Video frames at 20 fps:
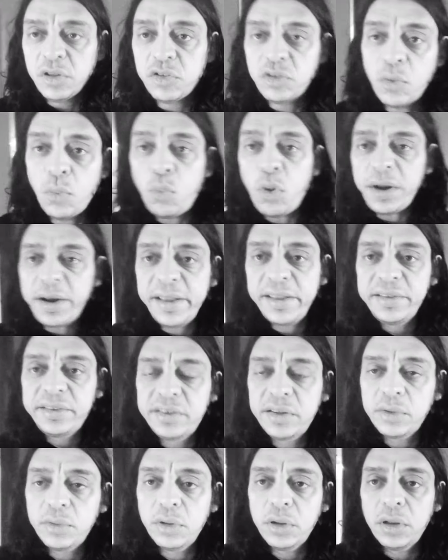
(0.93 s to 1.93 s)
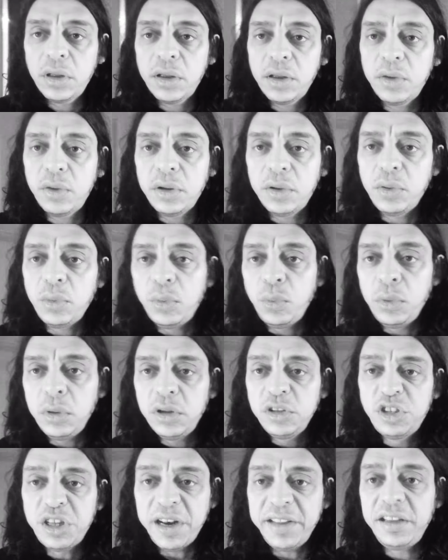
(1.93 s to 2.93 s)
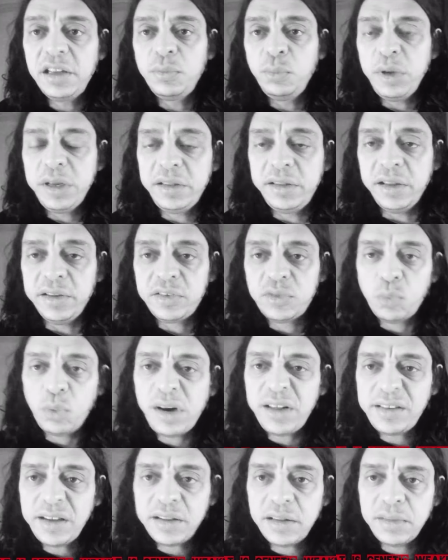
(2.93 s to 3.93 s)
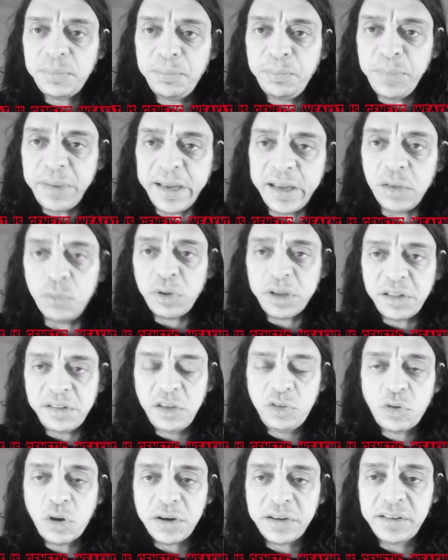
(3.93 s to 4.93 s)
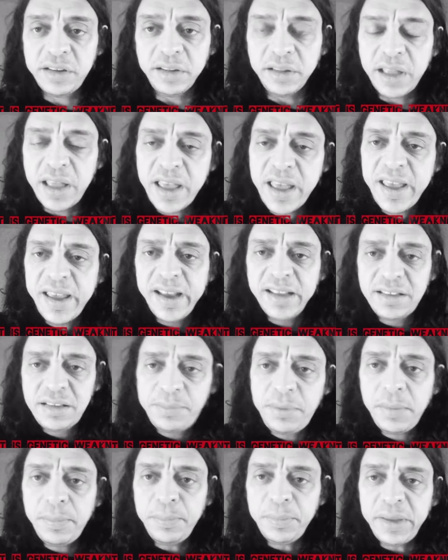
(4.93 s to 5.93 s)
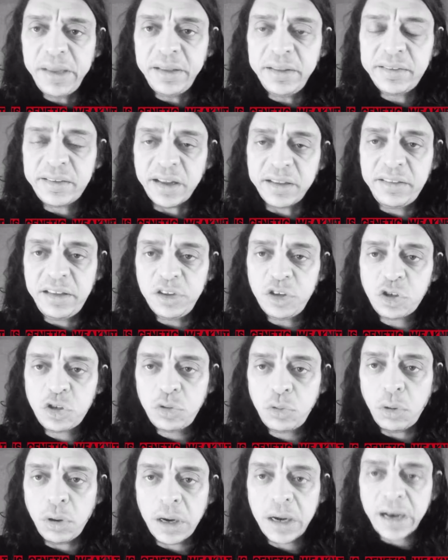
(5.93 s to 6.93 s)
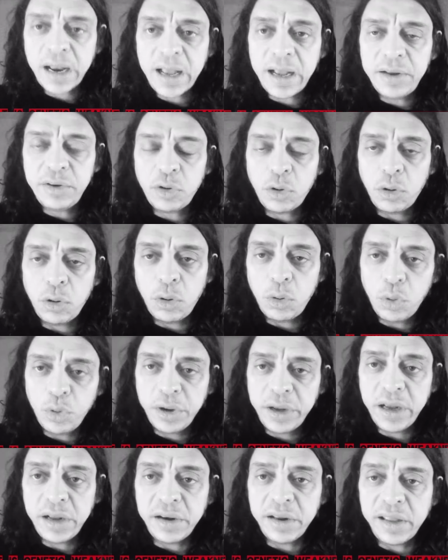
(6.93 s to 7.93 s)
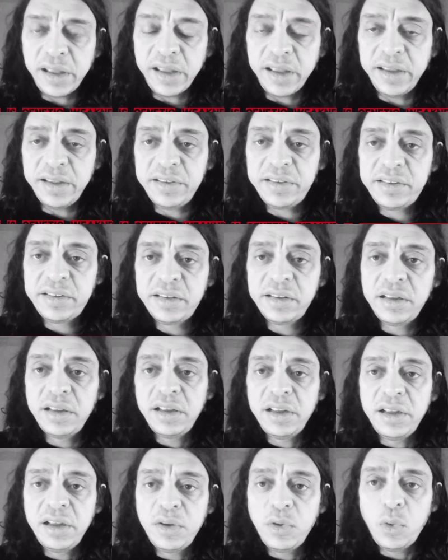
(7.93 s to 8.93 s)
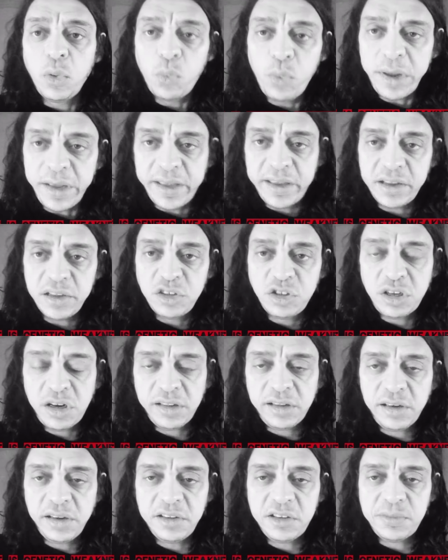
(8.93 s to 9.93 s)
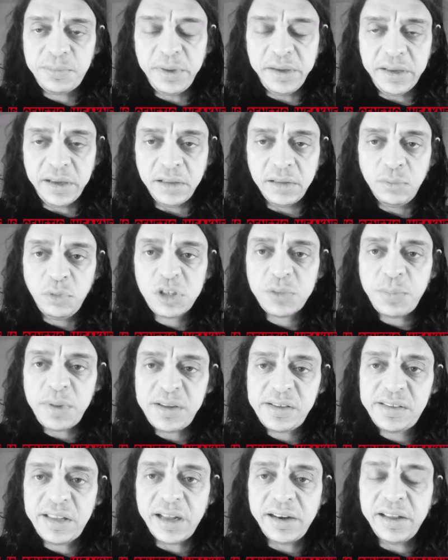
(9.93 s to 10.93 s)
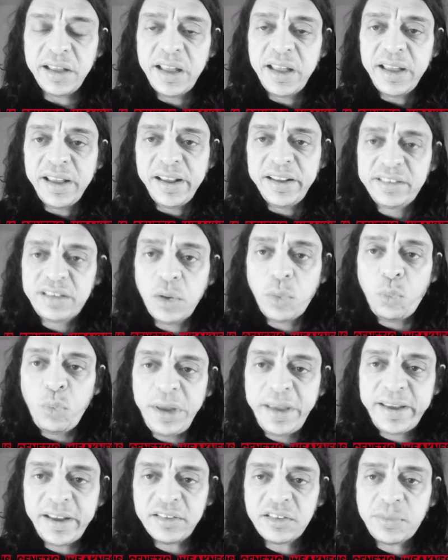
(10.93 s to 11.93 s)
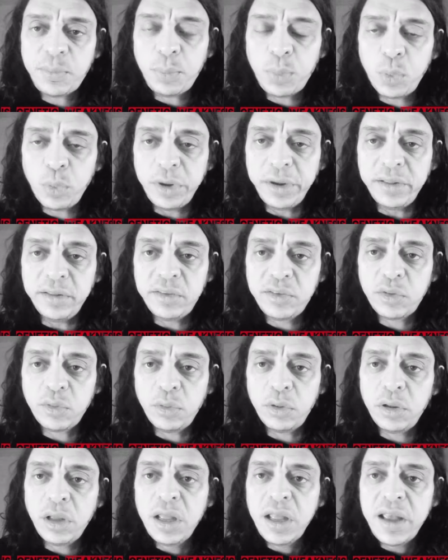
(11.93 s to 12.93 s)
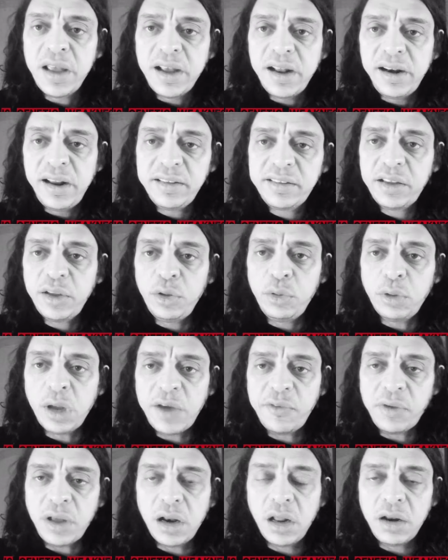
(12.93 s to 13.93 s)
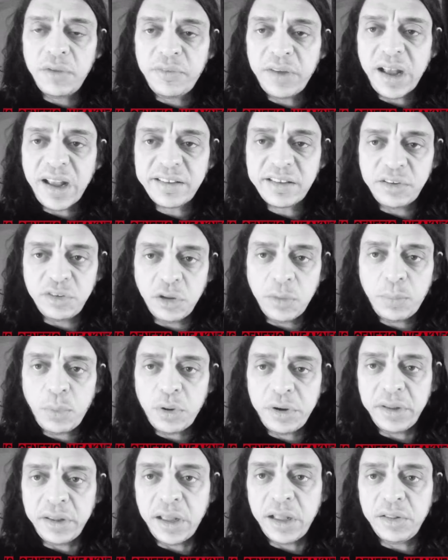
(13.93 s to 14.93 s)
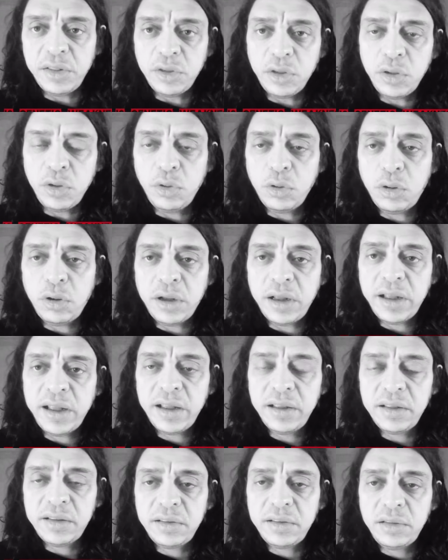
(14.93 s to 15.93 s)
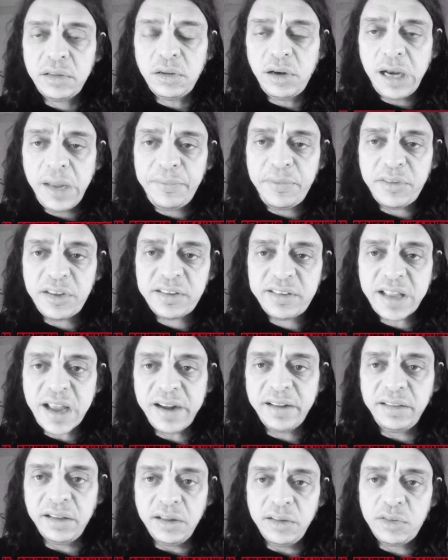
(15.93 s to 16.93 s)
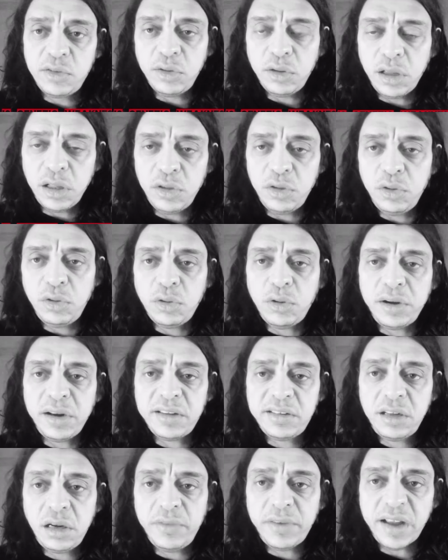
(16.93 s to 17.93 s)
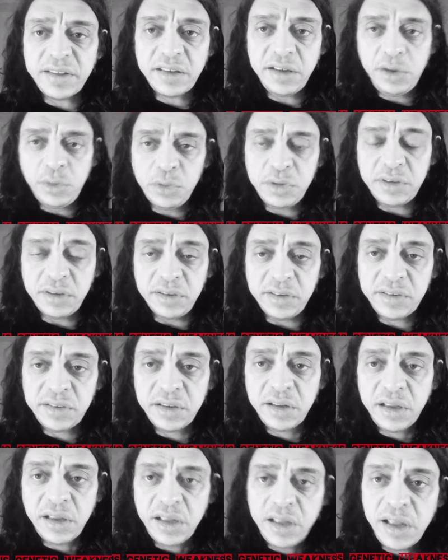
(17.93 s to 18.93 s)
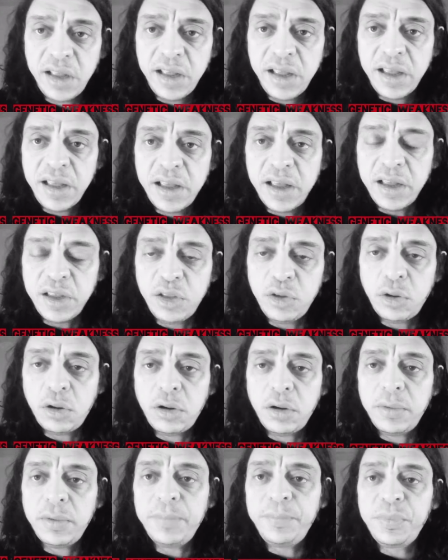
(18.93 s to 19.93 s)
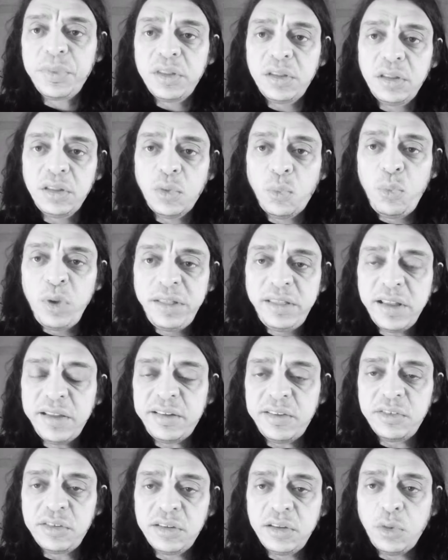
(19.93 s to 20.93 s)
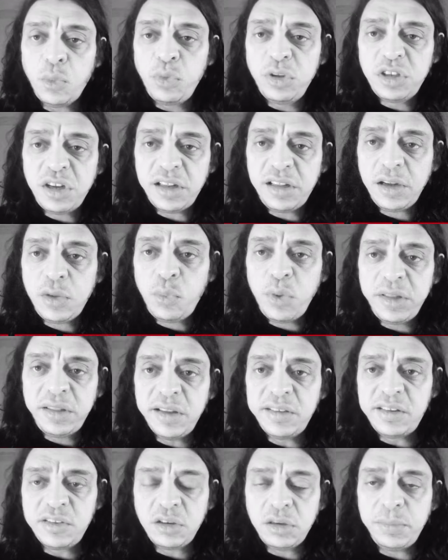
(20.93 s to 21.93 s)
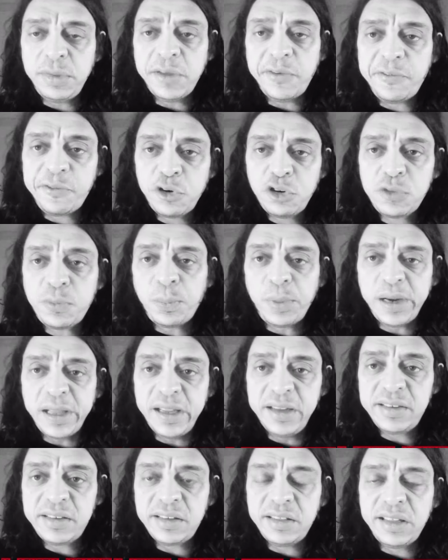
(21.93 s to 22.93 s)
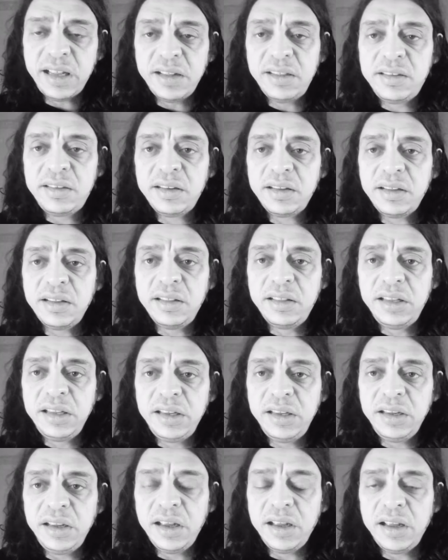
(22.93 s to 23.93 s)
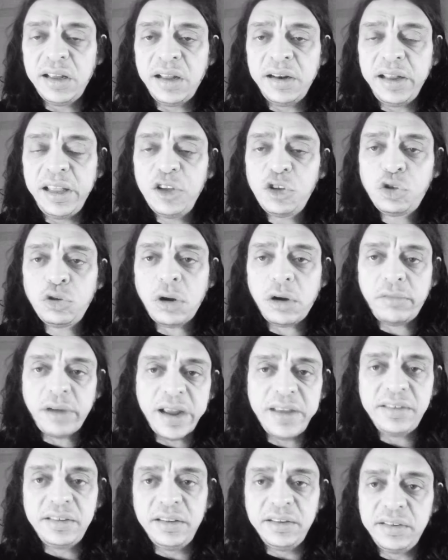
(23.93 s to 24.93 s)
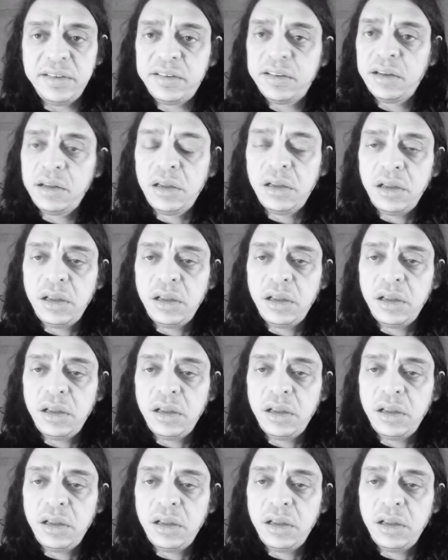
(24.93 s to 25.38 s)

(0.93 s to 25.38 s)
So what is genetic meekness? What does it mean when you're detoxing? It simply means a tissue, a gland, or organ is weak, genetically speaking, which means that it's the weakest point. So let's say you have a lot of acid in your body and your lymph is stagnant and you're in a state of acidosis. Your genetic weakness is going to be the first place that an issue arises.